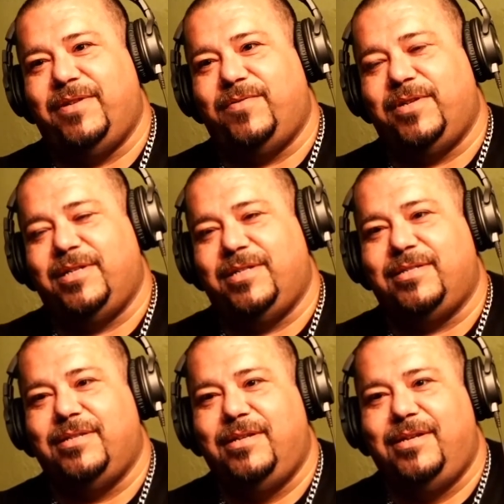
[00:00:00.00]
Whereas
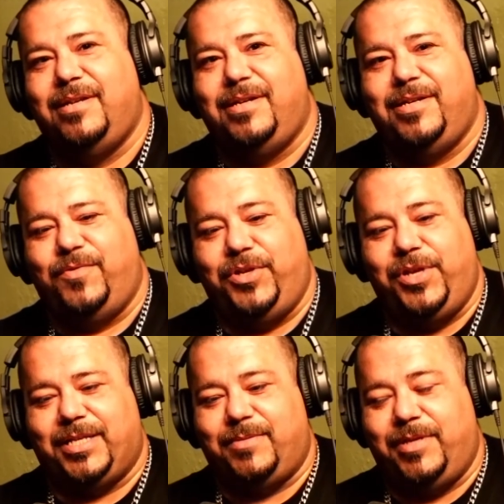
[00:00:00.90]
when you
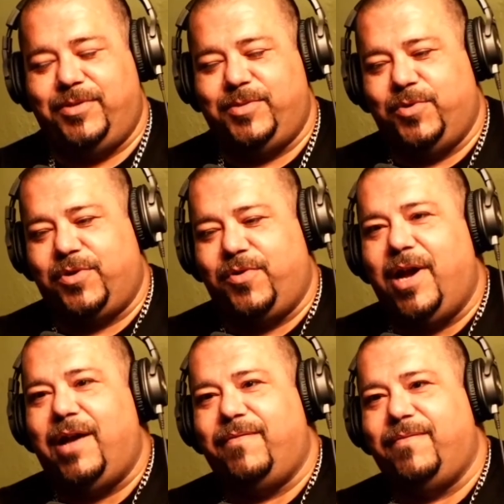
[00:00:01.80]
got somebody who's more
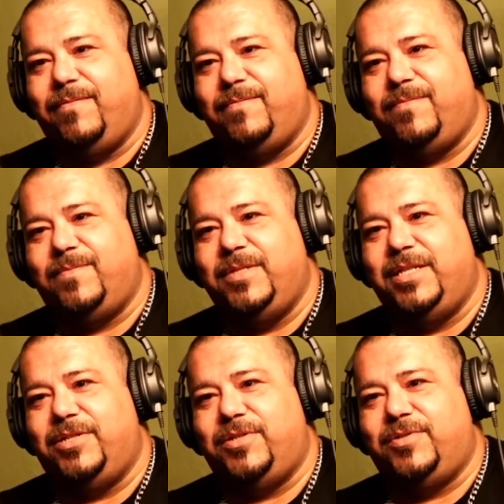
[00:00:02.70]

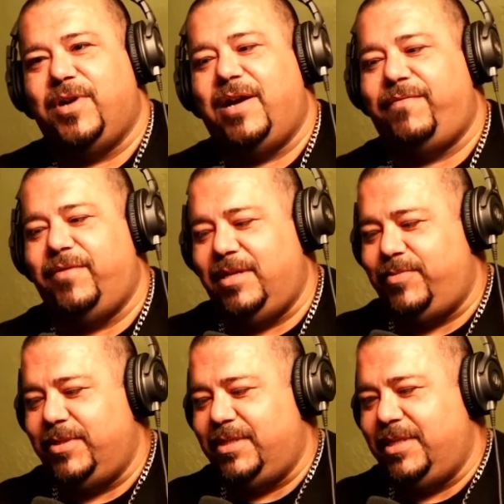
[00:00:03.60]
craftfully
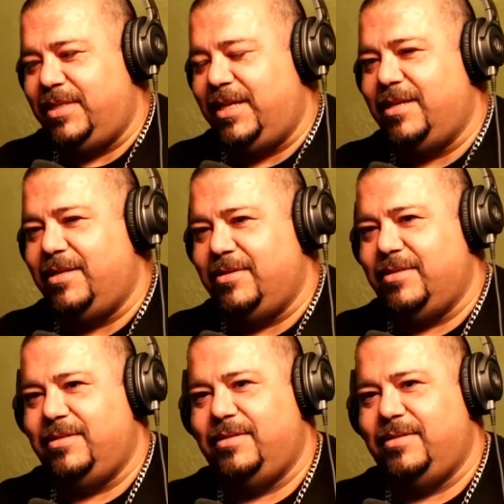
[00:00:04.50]
puts it together,